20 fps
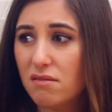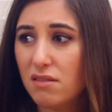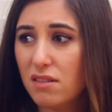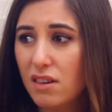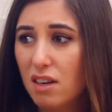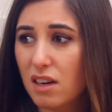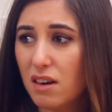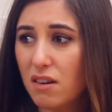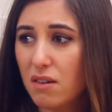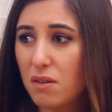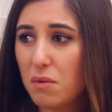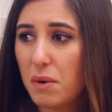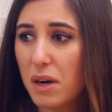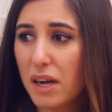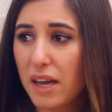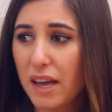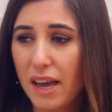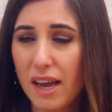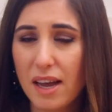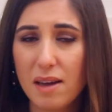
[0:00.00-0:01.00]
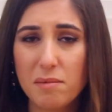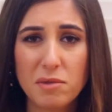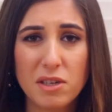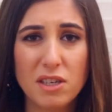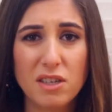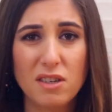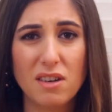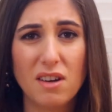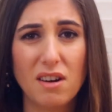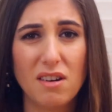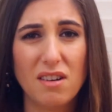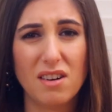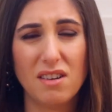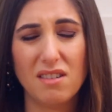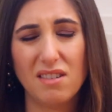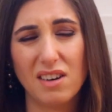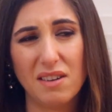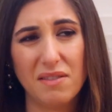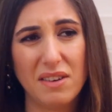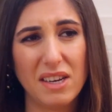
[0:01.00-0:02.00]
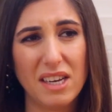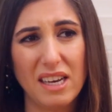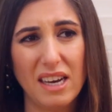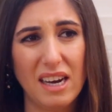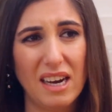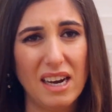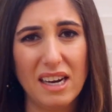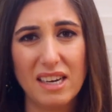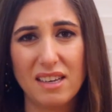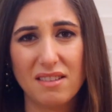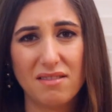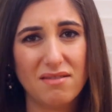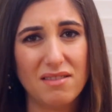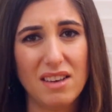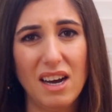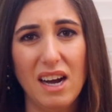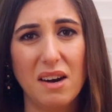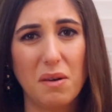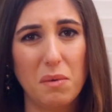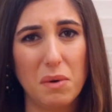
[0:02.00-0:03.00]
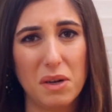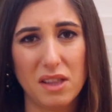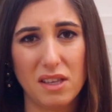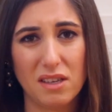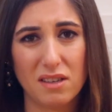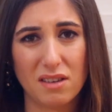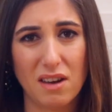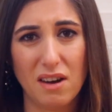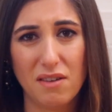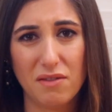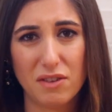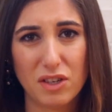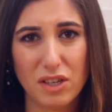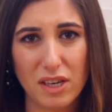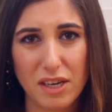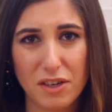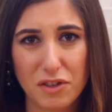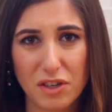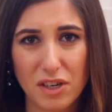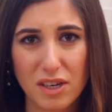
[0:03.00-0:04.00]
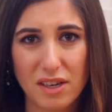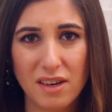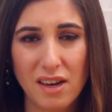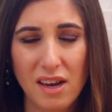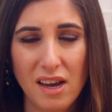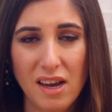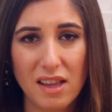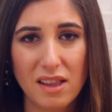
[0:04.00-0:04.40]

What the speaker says: What camp did you go to? And I'm like, yeah, I don't want this conversation.